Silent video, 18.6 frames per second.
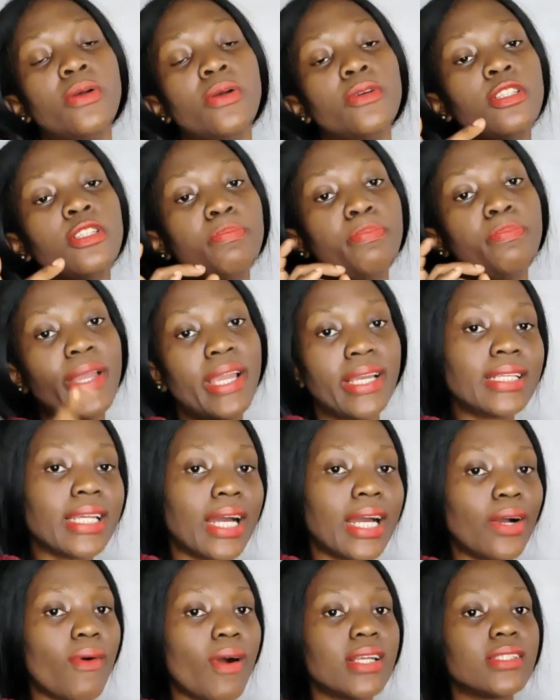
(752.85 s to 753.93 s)
pay down
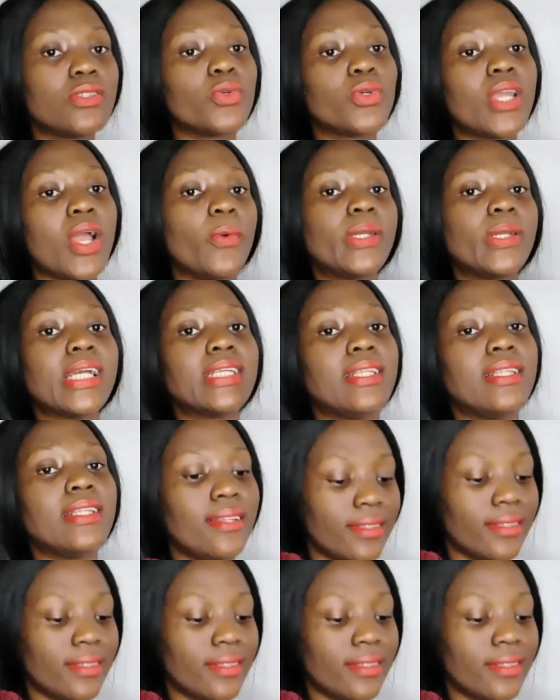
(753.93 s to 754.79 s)
and say, okay, I'll get it later.